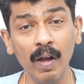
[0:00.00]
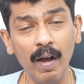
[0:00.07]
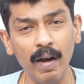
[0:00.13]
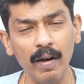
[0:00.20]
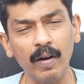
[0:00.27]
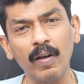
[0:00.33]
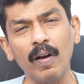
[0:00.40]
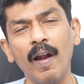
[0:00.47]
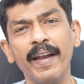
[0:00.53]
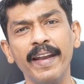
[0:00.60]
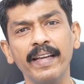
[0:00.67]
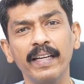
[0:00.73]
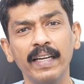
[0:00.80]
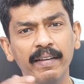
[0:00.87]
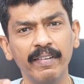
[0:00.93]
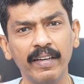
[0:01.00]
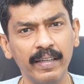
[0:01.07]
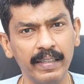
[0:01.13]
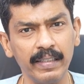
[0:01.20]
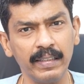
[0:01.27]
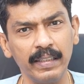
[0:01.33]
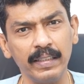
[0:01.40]
a chronic liver
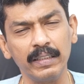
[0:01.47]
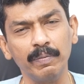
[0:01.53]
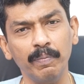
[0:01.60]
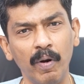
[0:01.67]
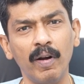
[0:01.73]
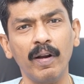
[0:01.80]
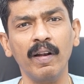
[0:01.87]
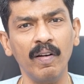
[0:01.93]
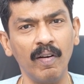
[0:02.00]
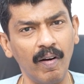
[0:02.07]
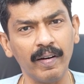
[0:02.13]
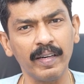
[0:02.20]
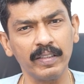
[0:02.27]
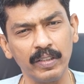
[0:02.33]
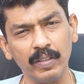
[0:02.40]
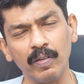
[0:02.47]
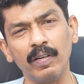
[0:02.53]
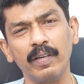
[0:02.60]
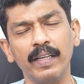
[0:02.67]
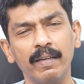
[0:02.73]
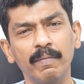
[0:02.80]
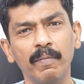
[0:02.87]
disease model or a
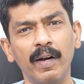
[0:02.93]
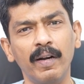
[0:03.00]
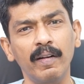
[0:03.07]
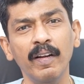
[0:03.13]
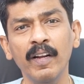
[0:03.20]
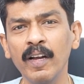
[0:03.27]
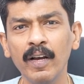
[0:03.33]
cirrhotic model.